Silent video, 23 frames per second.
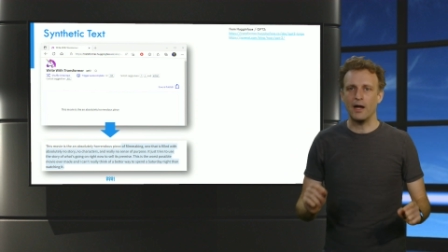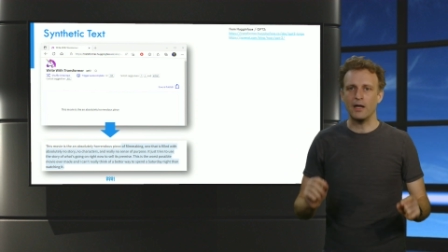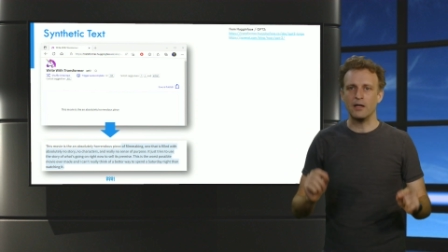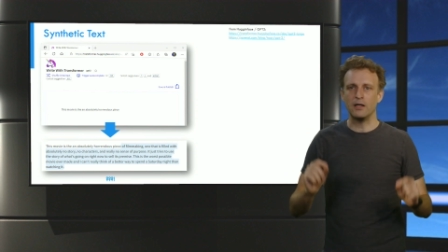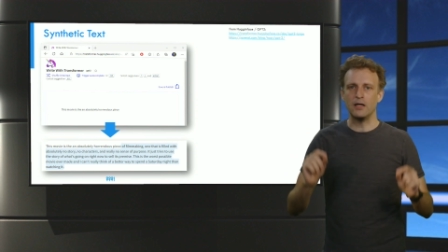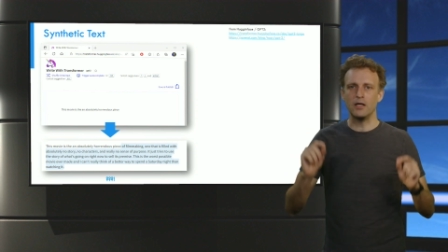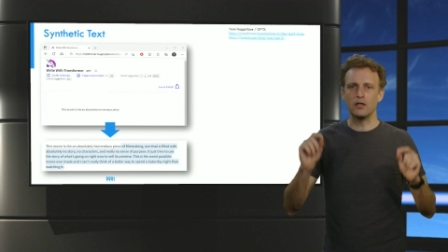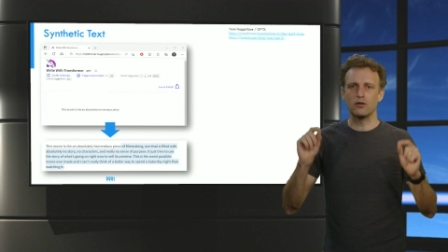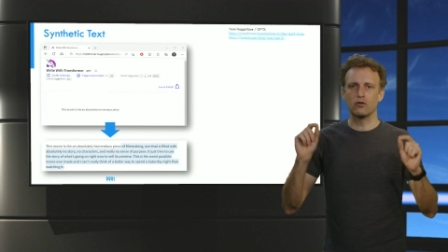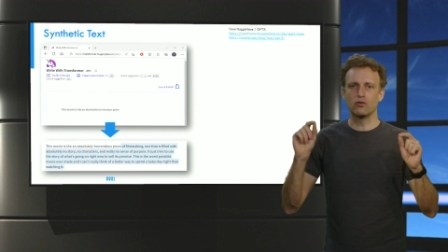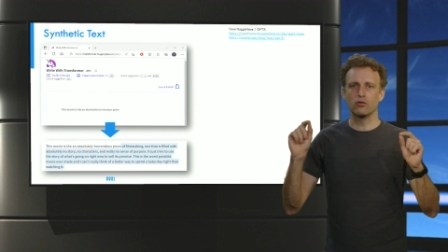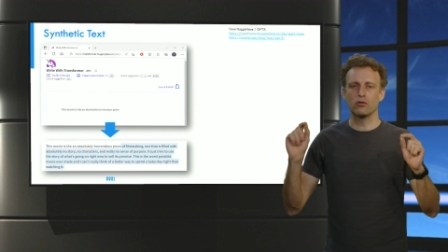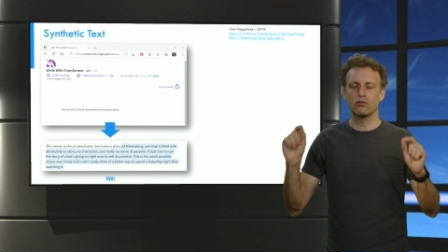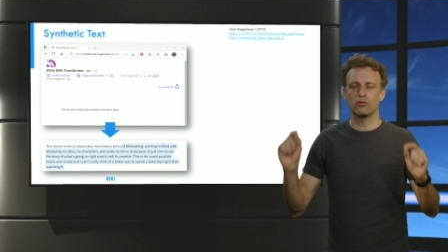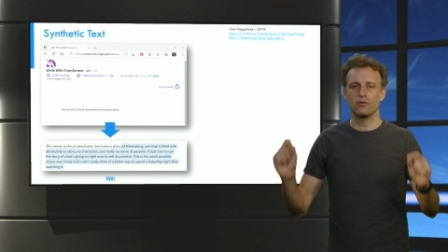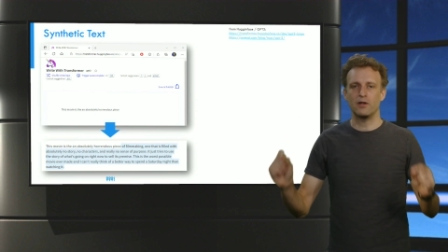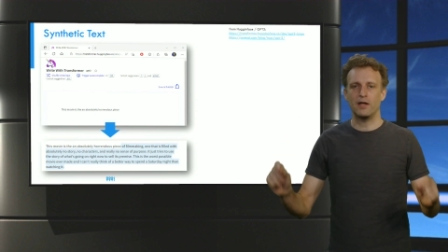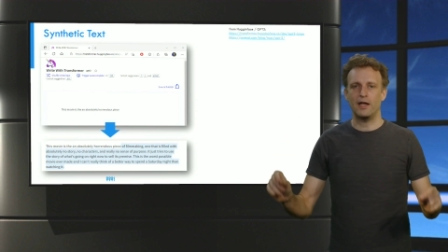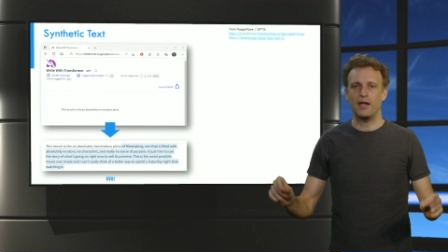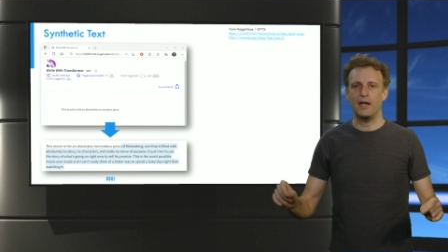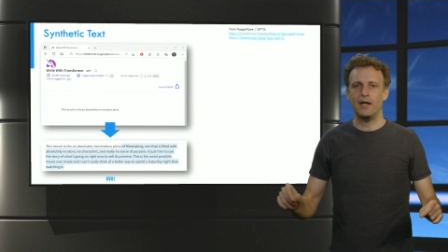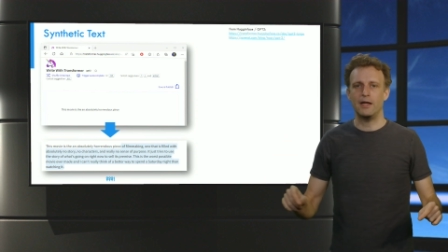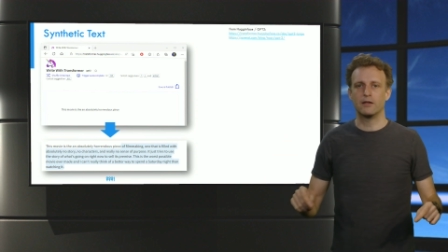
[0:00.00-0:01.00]
I need to
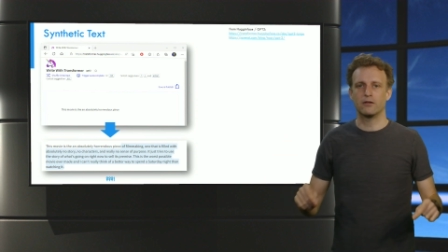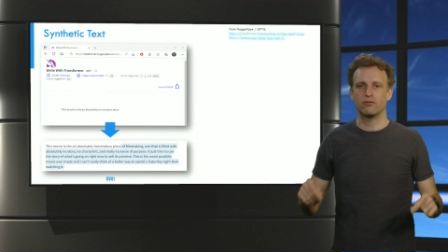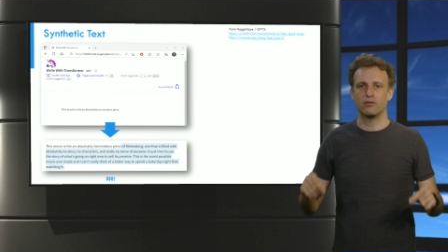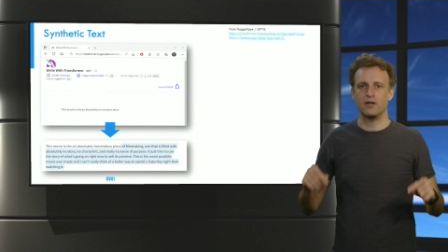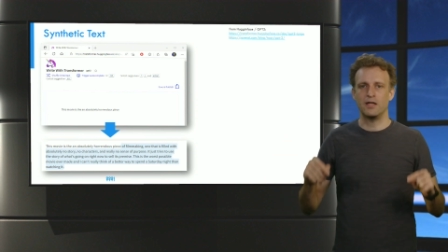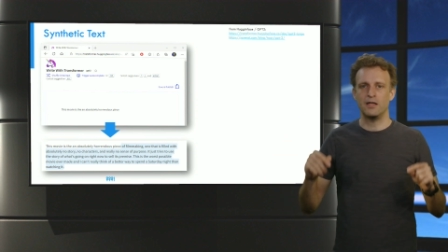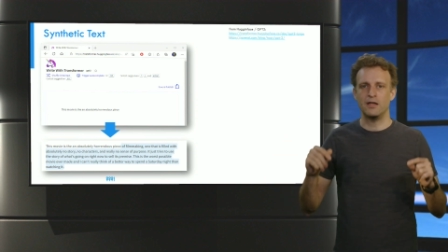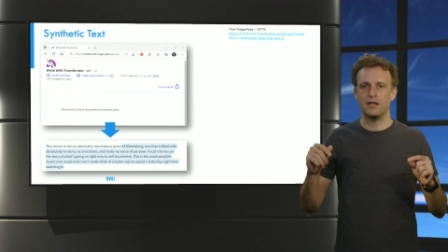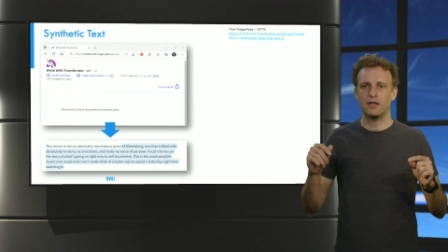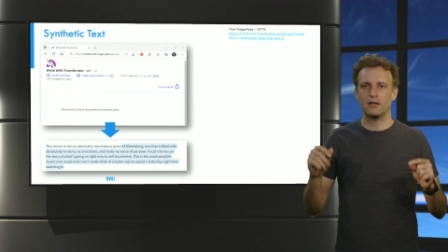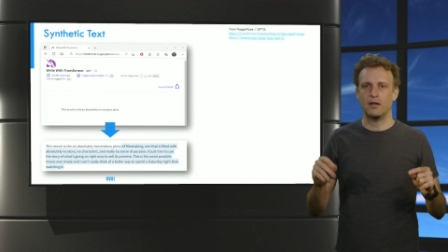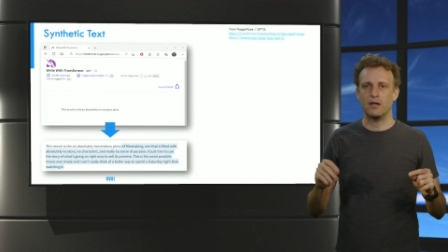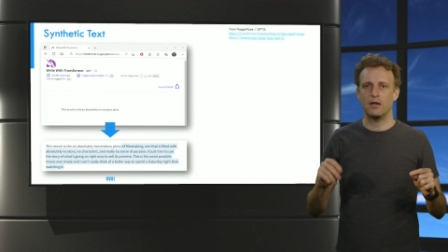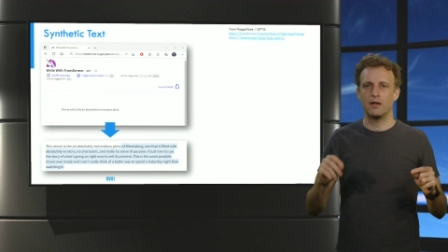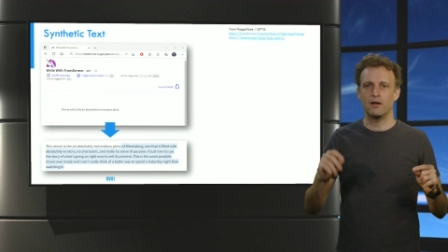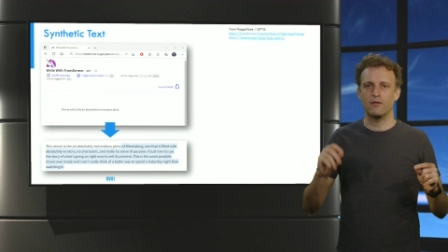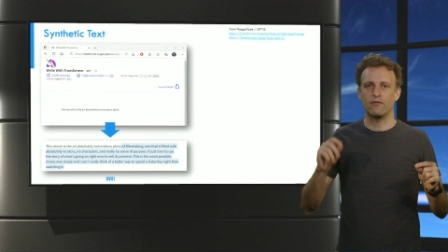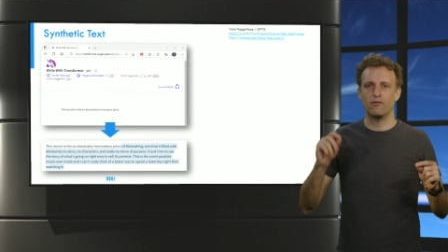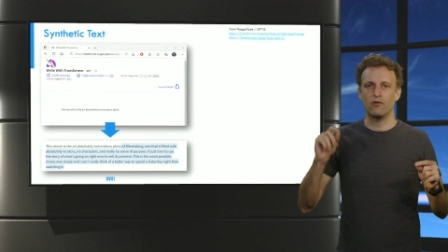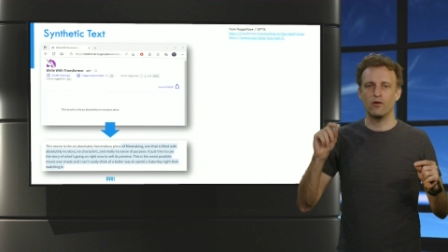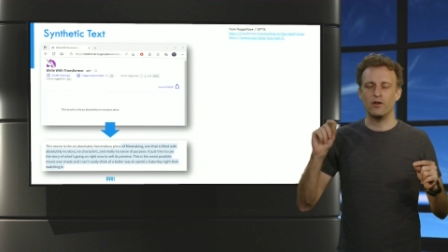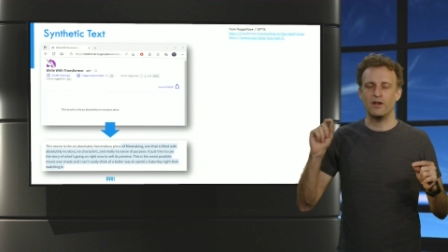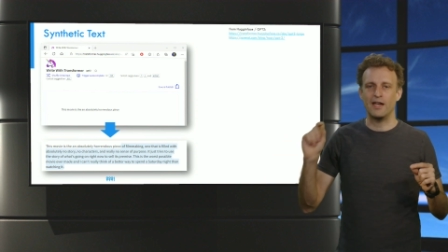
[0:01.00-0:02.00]
create training
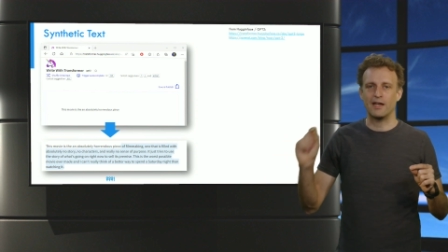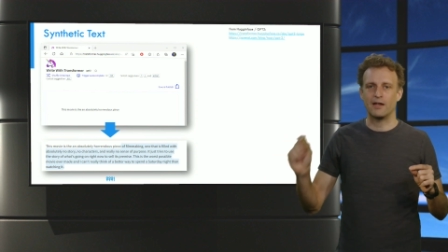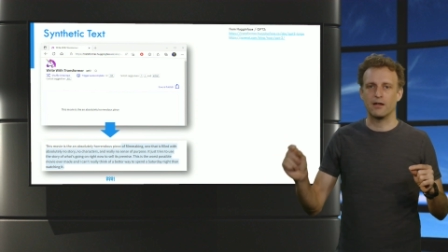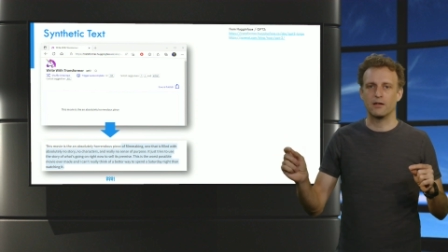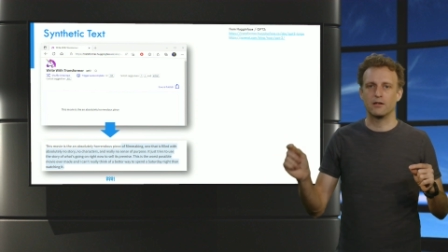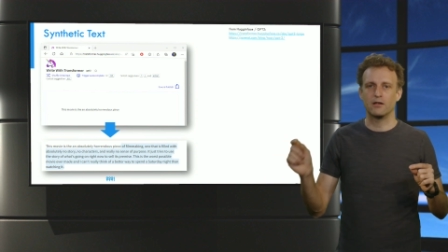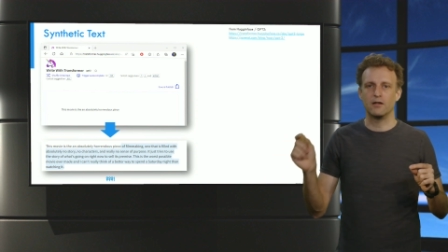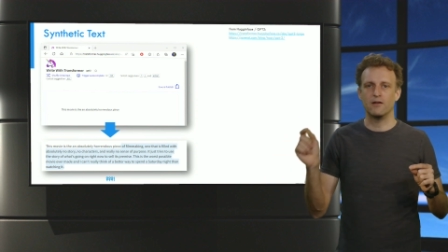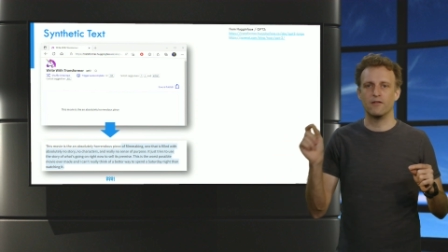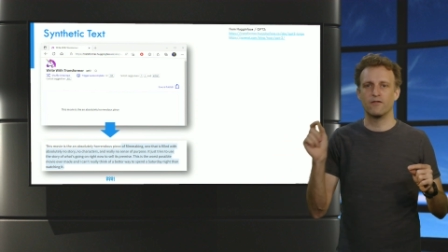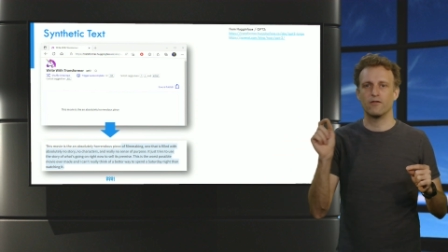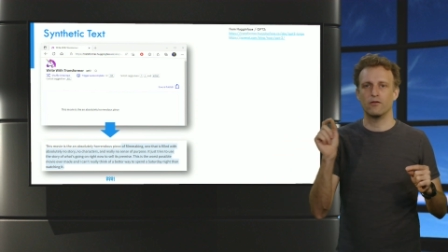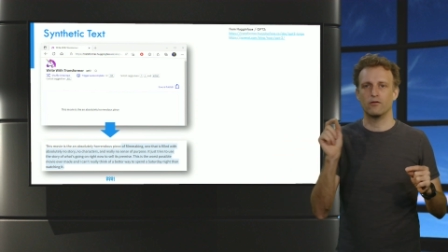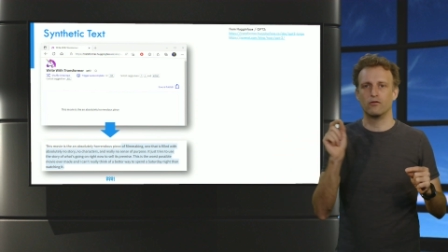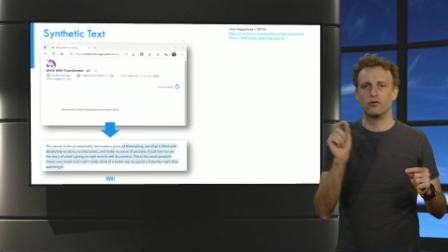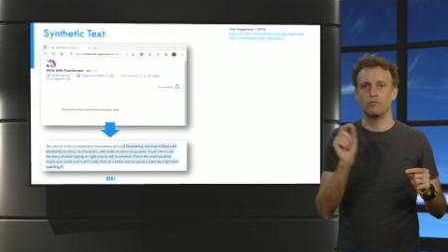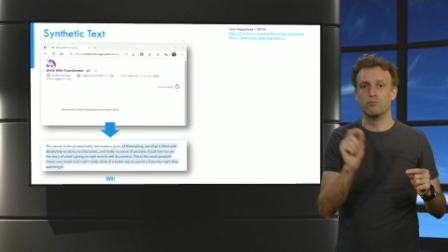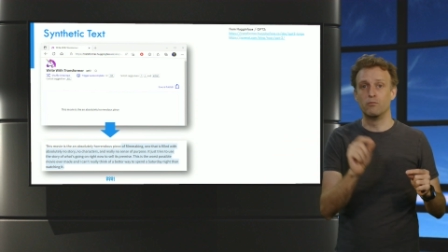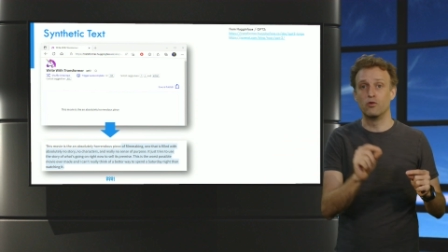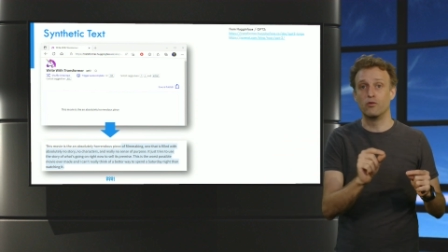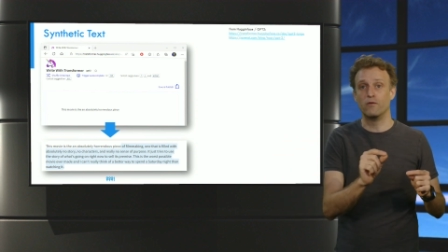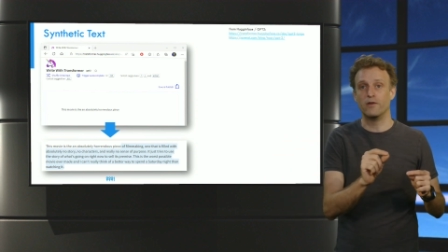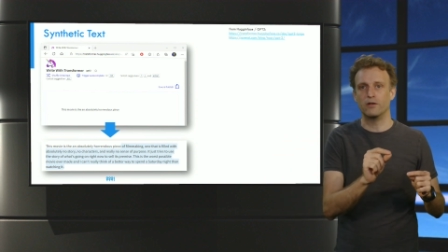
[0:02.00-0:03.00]
data for negative
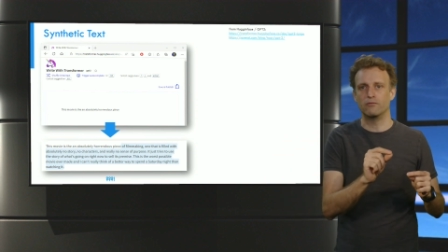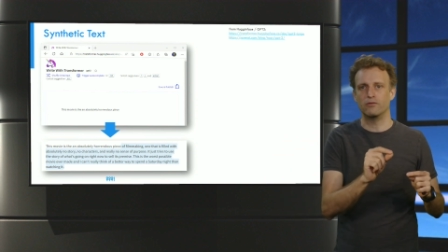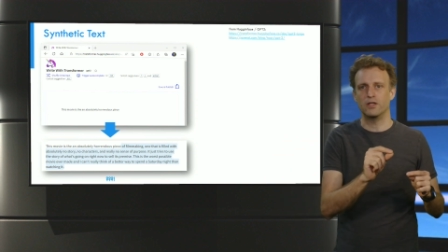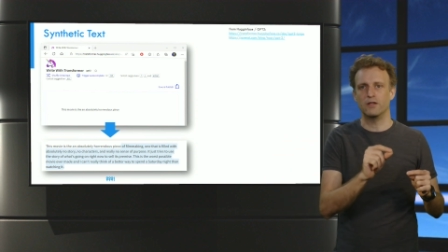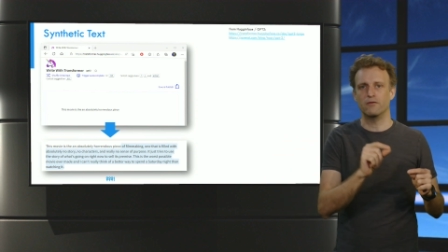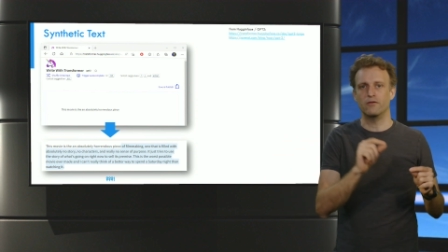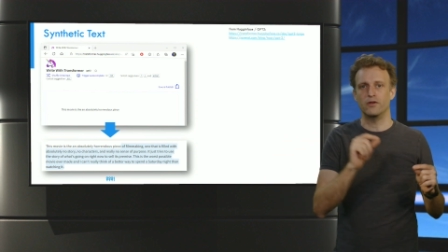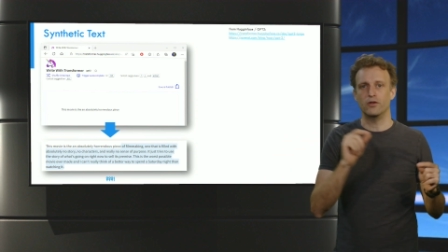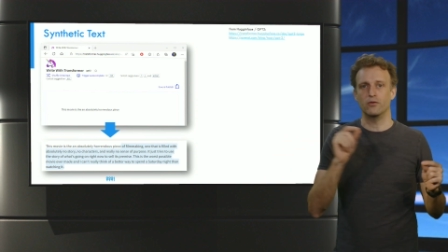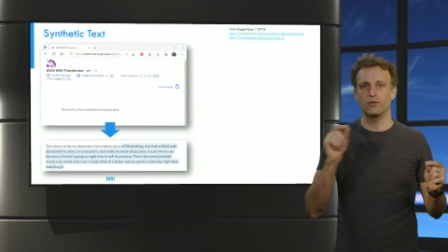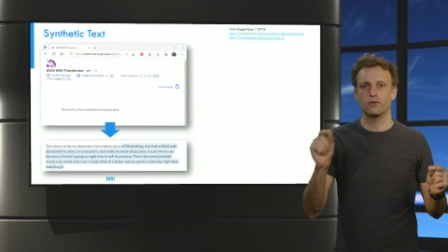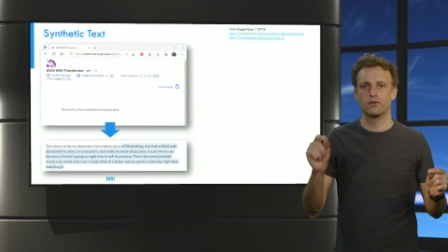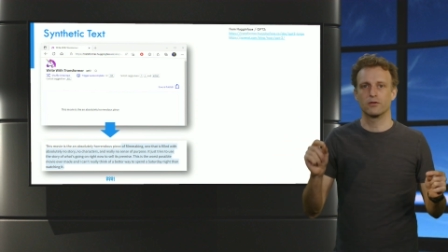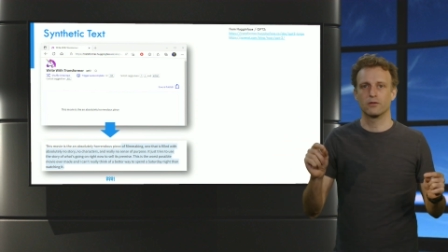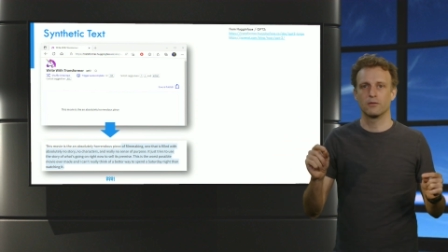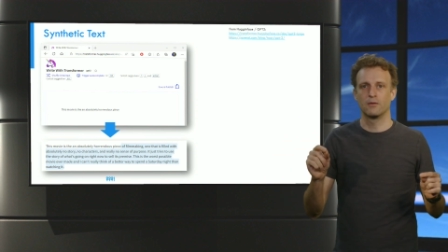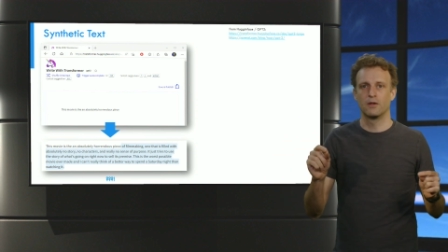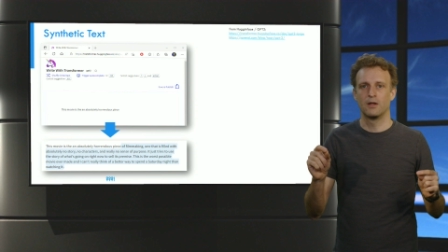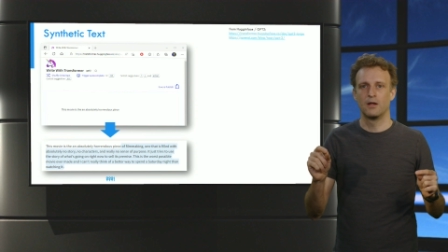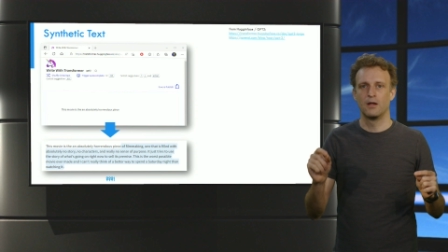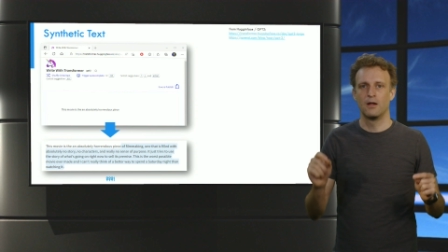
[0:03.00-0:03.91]
movie reviews.